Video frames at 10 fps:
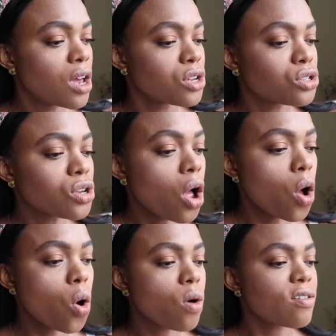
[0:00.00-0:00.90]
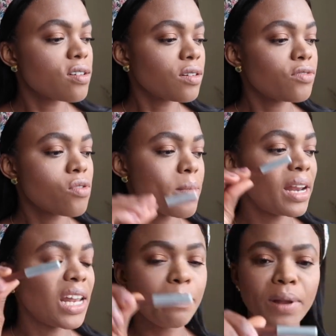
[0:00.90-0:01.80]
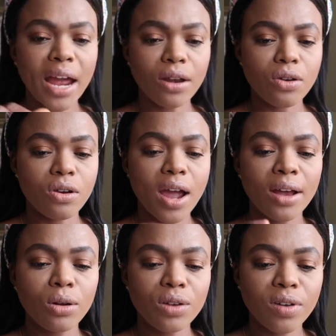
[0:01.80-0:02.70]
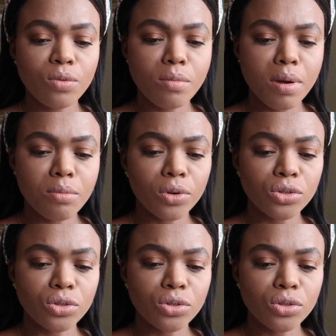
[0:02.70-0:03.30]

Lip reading: So for my lip liner, I don't even remember.